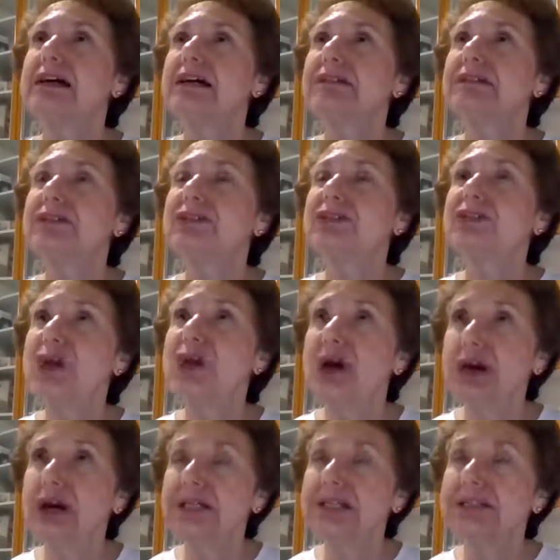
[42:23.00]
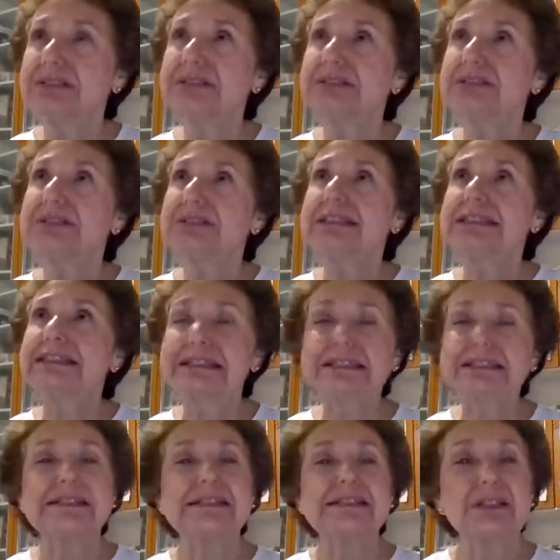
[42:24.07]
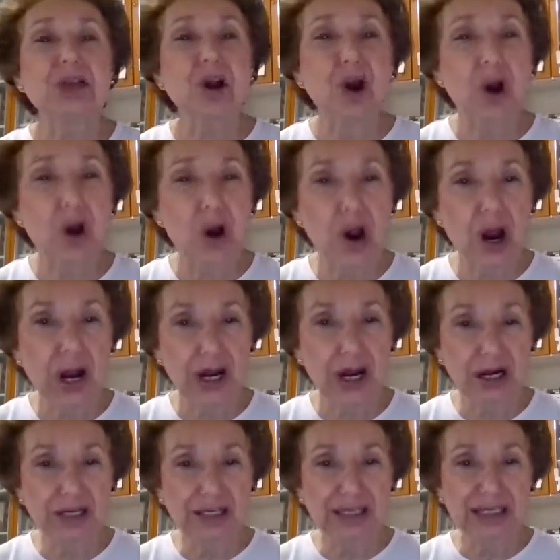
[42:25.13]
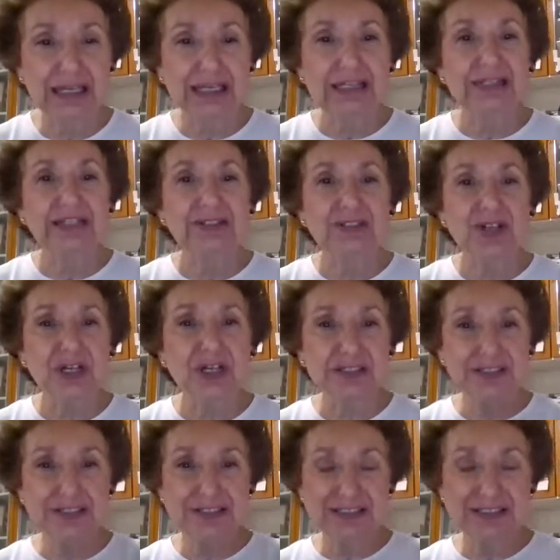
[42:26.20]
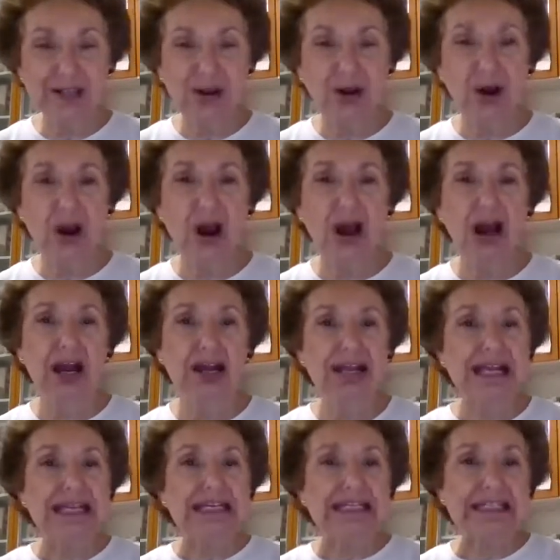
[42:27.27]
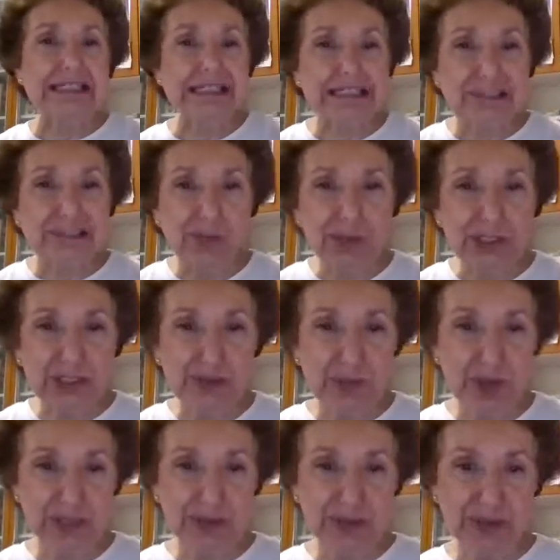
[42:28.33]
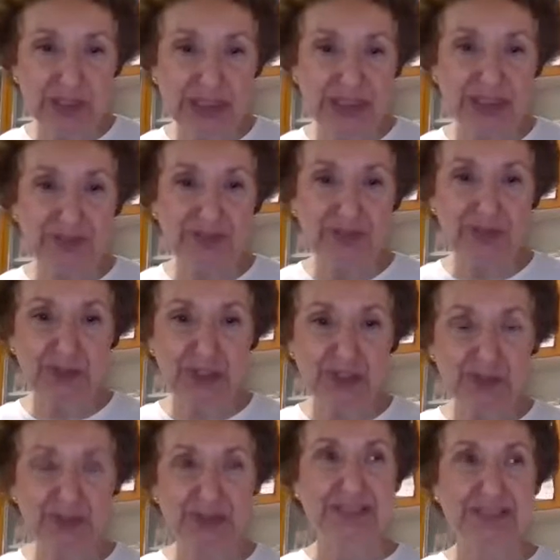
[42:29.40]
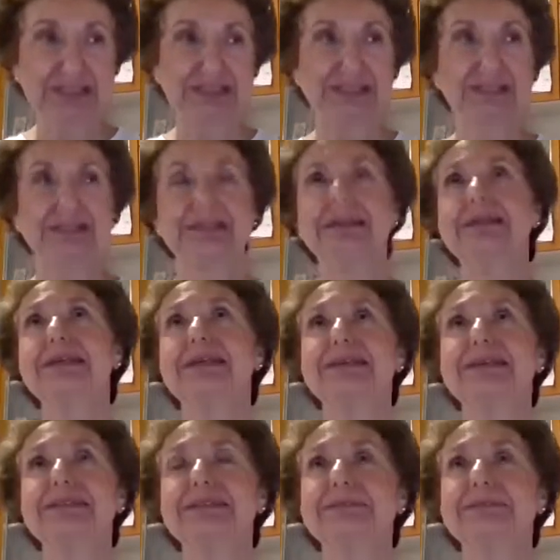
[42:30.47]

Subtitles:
John Dixon Carr. Now, John Dixon Carr is the one you want to read if you're interested in